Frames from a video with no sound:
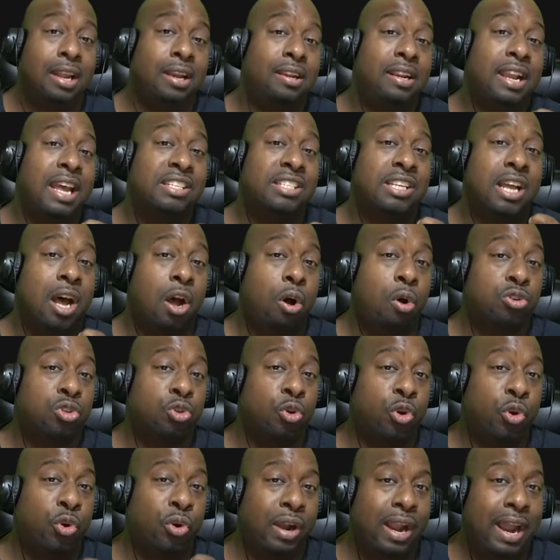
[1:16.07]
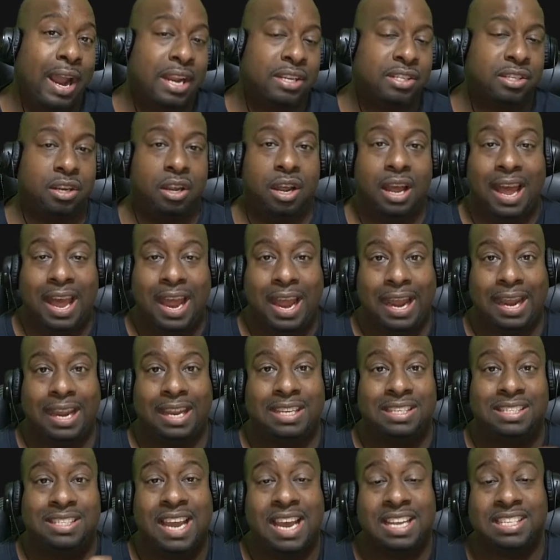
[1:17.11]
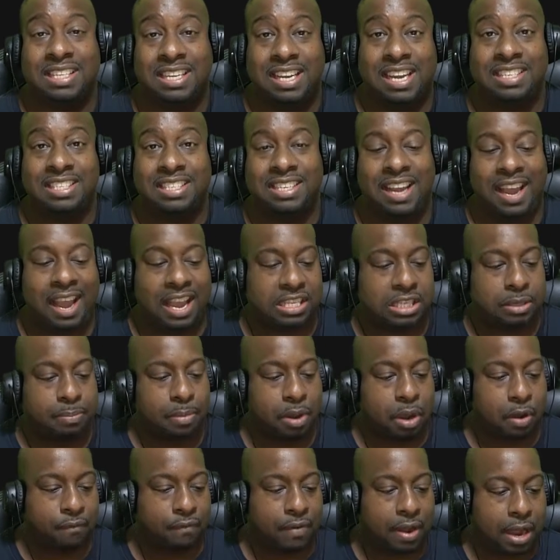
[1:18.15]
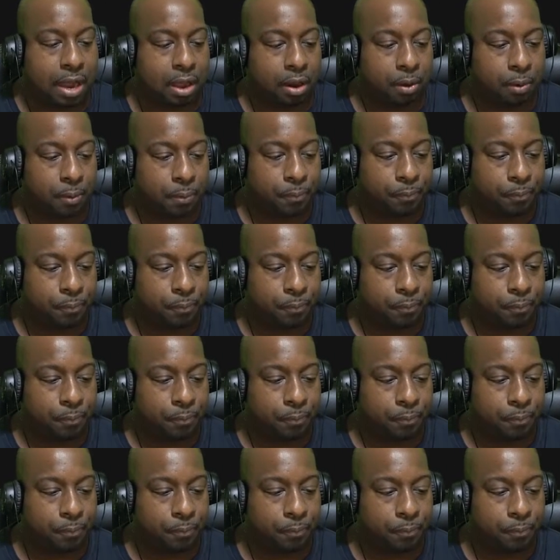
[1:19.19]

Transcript: Let's also create a TestNG XML file.